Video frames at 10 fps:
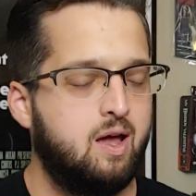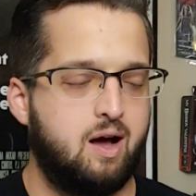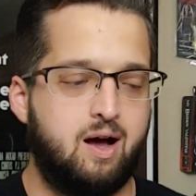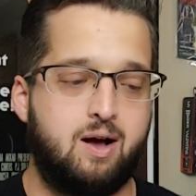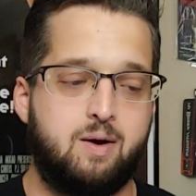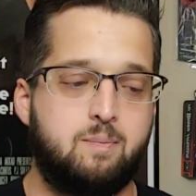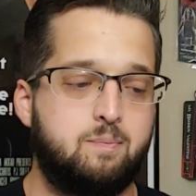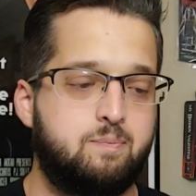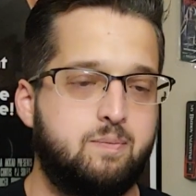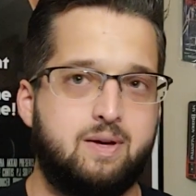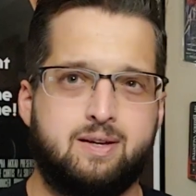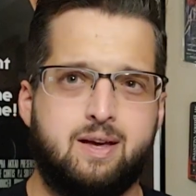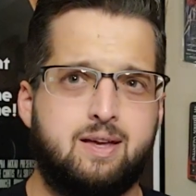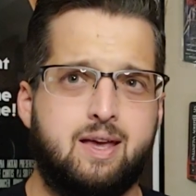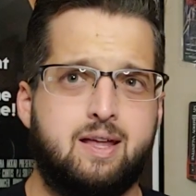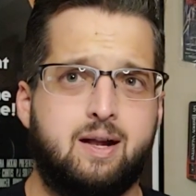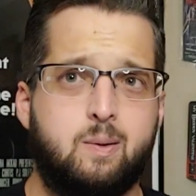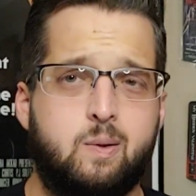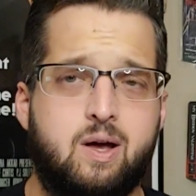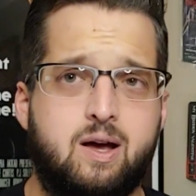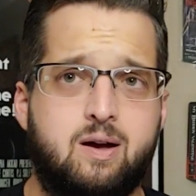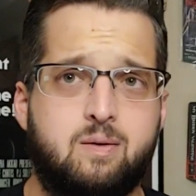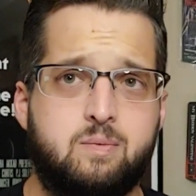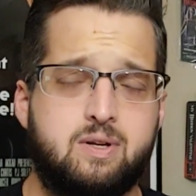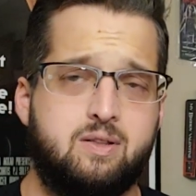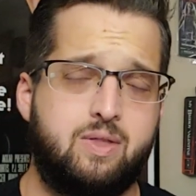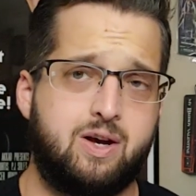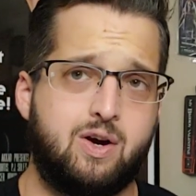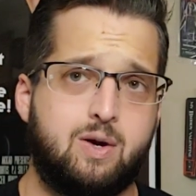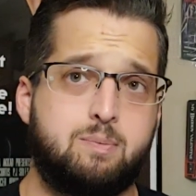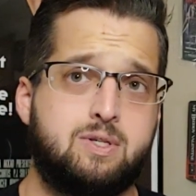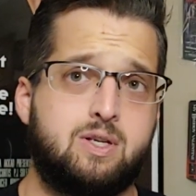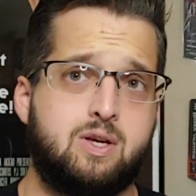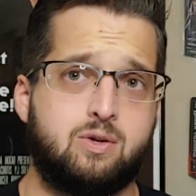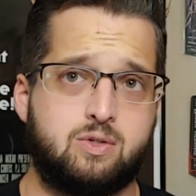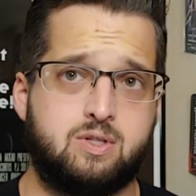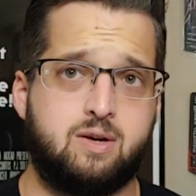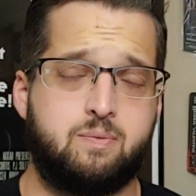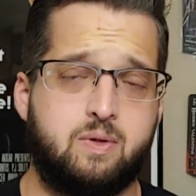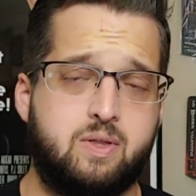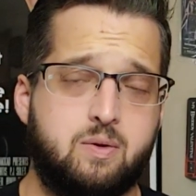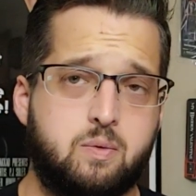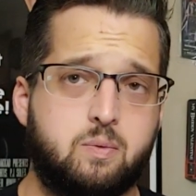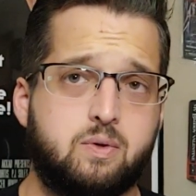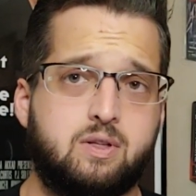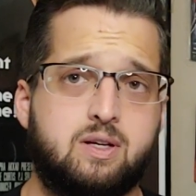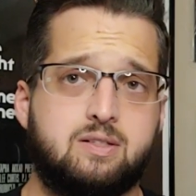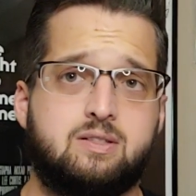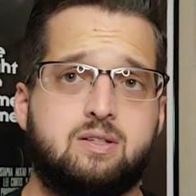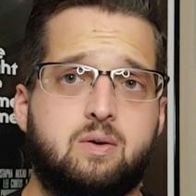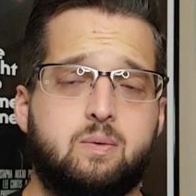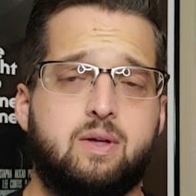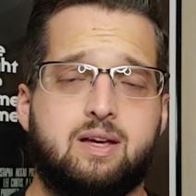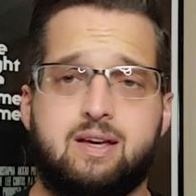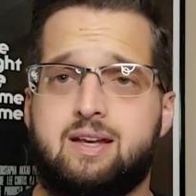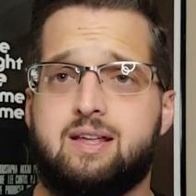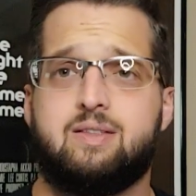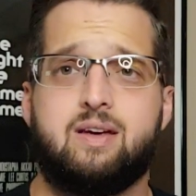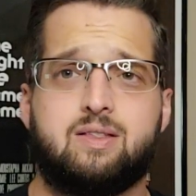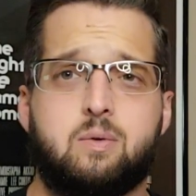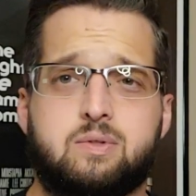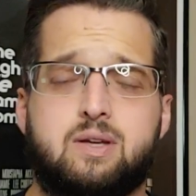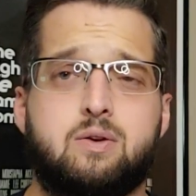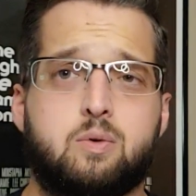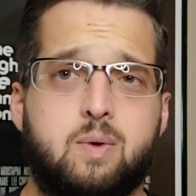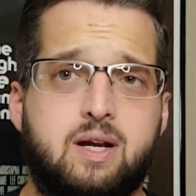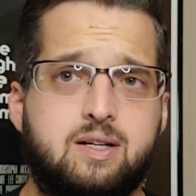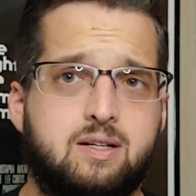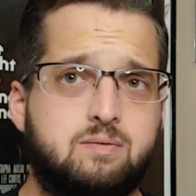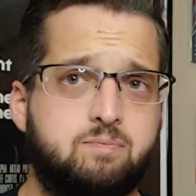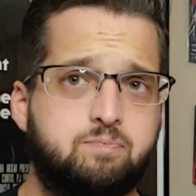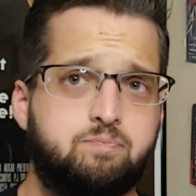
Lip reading: Again, I loved their obscure stuff that they would release. So, like, anything that was underrated,